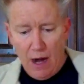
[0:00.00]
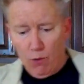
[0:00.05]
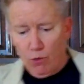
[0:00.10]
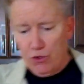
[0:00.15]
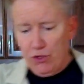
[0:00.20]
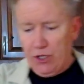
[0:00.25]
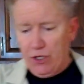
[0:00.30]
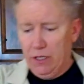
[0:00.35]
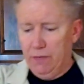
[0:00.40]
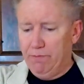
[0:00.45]
we're
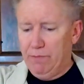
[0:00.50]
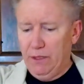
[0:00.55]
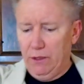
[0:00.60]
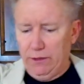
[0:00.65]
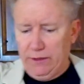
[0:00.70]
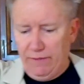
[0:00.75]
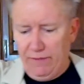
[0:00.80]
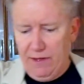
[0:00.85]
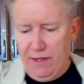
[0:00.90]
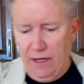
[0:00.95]
just going to build
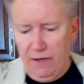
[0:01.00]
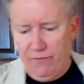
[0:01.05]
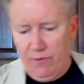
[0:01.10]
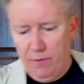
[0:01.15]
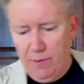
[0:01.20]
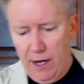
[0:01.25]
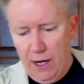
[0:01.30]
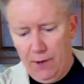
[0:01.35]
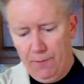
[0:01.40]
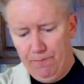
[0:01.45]
everything from
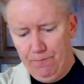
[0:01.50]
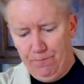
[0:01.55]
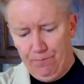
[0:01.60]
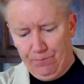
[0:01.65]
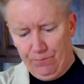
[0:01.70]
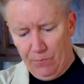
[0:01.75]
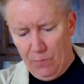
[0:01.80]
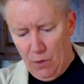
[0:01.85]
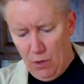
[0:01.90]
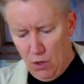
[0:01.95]
there.
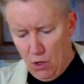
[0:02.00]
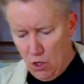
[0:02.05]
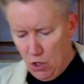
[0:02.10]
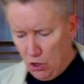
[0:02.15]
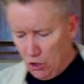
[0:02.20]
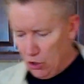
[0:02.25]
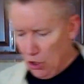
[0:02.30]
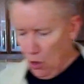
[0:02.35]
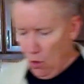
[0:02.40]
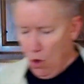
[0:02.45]

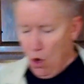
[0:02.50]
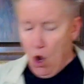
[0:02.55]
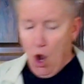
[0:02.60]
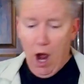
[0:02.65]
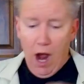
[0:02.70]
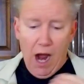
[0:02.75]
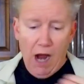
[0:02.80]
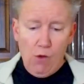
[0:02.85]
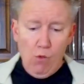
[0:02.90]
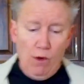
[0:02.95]
So
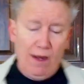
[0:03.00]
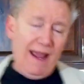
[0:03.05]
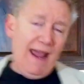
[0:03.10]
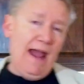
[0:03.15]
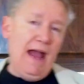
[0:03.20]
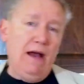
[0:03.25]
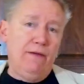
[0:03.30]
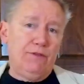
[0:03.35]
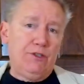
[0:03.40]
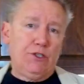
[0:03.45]
I want to
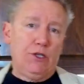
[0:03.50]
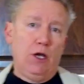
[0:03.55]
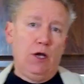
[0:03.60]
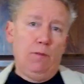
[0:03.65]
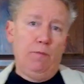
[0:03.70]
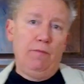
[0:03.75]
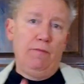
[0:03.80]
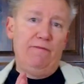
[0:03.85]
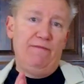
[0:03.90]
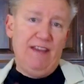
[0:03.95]
have
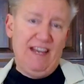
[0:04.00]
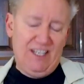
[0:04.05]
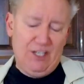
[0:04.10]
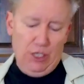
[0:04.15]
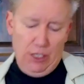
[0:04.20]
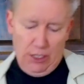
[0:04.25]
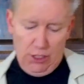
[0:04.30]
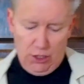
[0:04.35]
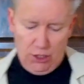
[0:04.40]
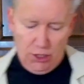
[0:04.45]
some
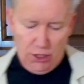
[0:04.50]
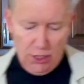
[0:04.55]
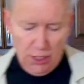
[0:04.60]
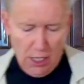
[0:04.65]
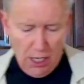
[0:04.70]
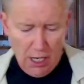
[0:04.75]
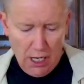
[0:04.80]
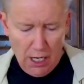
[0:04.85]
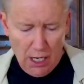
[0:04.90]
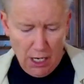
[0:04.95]
veggies.
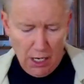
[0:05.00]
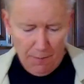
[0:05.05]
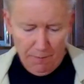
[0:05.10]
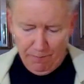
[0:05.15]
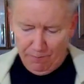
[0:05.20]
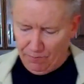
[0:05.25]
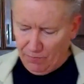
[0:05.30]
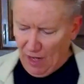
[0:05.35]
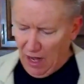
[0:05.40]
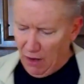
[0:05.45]

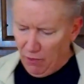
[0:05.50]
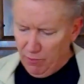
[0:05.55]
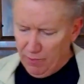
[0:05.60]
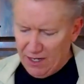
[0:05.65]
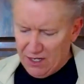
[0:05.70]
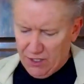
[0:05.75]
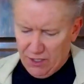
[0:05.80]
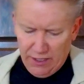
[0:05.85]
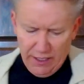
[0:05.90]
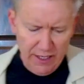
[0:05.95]
I would
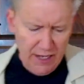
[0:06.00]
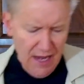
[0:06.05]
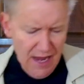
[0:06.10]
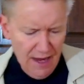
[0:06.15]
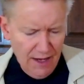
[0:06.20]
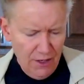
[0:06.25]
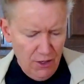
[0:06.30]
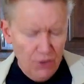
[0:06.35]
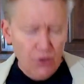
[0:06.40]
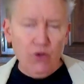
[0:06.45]
basically,
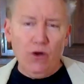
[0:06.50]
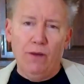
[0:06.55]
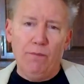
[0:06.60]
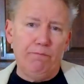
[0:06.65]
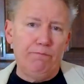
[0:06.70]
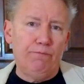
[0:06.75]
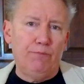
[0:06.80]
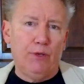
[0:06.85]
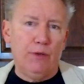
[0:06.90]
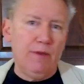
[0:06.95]
you can do
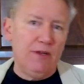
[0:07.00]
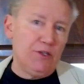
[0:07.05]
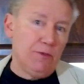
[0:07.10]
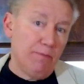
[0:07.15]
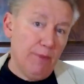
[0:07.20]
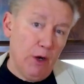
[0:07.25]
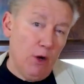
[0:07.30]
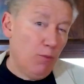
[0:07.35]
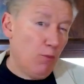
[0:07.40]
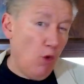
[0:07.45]
pretty much a
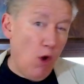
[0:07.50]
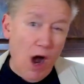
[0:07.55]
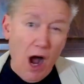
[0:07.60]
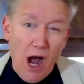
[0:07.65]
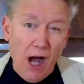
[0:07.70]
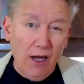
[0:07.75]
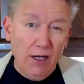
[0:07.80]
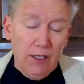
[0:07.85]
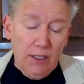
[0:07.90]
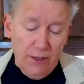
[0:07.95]

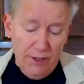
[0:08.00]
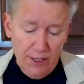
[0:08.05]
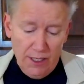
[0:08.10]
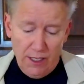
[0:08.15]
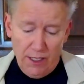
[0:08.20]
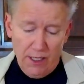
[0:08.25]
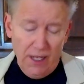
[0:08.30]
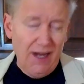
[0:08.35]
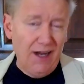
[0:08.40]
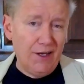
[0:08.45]
mirepoix,
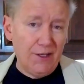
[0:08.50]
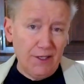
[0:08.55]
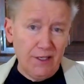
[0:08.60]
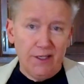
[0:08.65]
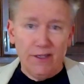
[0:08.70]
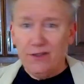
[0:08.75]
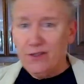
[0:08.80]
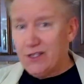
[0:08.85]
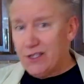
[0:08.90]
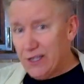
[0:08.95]
the
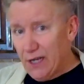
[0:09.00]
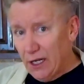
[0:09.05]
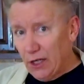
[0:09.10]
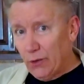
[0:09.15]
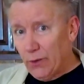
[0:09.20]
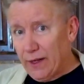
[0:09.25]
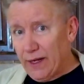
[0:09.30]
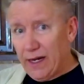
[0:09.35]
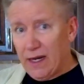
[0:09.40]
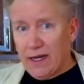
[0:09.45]
onions,
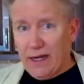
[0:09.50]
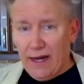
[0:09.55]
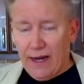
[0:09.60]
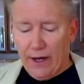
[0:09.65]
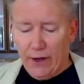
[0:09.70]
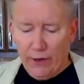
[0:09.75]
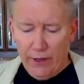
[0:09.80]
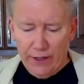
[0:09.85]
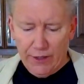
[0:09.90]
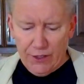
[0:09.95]
celery,
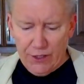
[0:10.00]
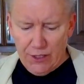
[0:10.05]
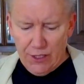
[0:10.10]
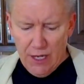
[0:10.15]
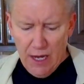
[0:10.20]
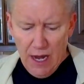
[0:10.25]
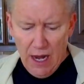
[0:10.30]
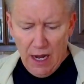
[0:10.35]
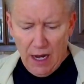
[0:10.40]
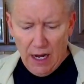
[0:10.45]
carrots.
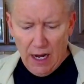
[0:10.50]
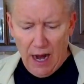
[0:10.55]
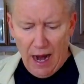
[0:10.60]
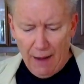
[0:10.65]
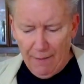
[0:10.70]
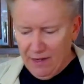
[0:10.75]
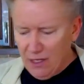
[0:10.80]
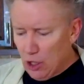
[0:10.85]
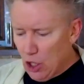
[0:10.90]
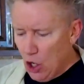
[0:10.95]
I'm
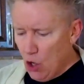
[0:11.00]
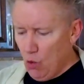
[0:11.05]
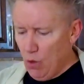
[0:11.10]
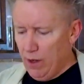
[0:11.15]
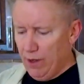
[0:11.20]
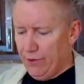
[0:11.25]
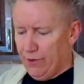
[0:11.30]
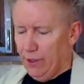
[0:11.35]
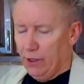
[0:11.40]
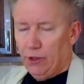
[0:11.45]
going to go
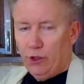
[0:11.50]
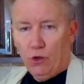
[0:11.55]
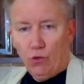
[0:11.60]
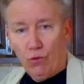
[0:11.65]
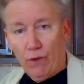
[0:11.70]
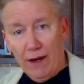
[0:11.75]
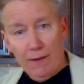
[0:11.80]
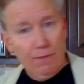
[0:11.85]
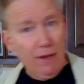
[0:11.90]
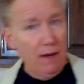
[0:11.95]
with a little
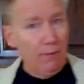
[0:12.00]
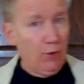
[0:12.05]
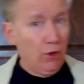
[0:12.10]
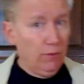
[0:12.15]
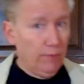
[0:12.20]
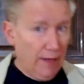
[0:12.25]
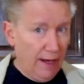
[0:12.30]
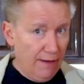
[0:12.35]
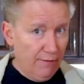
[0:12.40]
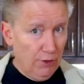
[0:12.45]
red pepper.
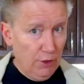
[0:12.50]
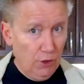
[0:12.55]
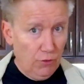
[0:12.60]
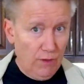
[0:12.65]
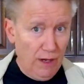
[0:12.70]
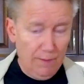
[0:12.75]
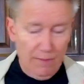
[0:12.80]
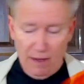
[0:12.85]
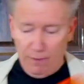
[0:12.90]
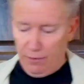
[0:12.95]
I have a little
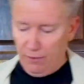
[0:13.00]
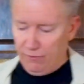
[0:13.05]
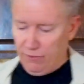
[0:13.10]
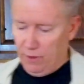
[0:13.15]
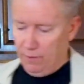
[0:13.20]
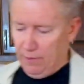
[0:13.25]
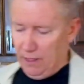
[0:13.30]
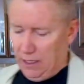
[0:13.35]
red pepper from